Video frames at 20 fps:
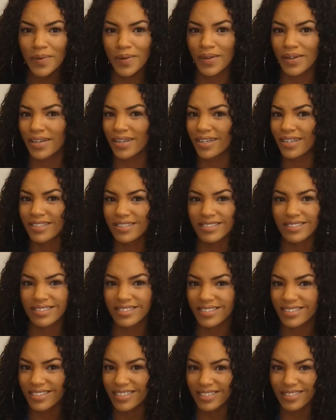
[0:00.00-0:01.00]
Or
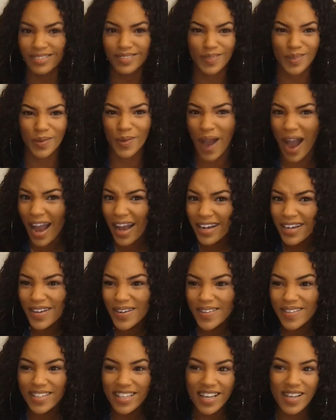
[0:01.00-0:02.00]
do I
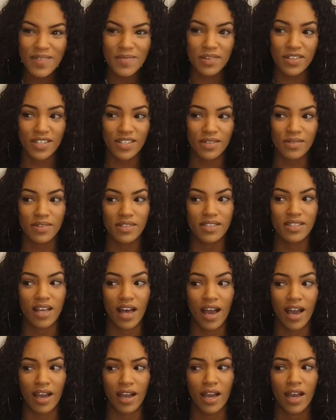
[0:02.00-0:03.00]
know them? And she was
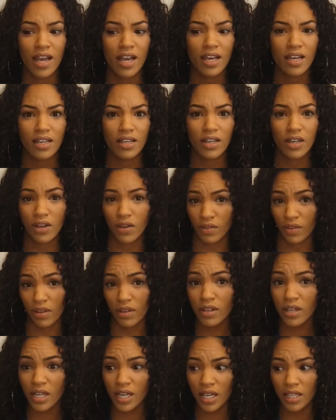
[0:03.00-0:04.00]
like, no,
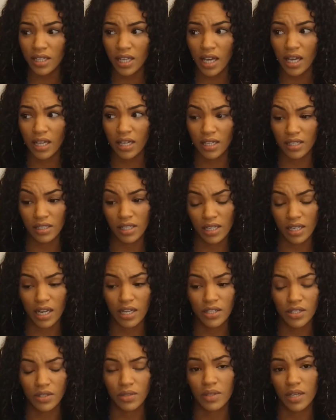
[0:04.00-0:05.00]
they're looking
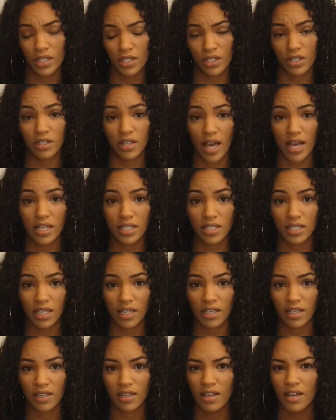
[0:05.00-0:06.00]
at you because you're light
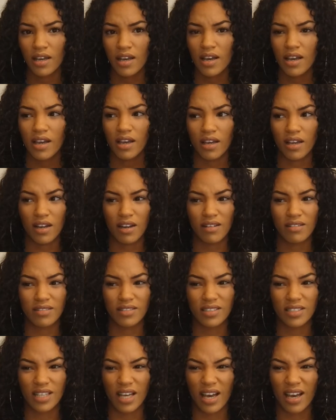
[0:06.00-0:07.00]
skinned. And I
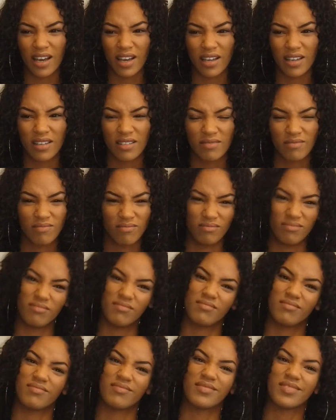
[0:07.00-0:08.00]
was like,
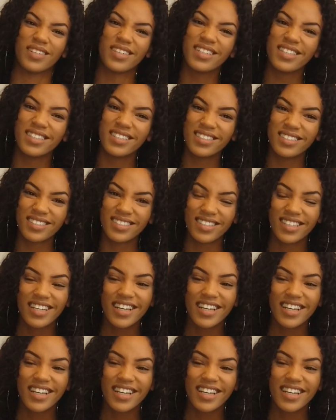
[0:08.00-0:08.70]
what?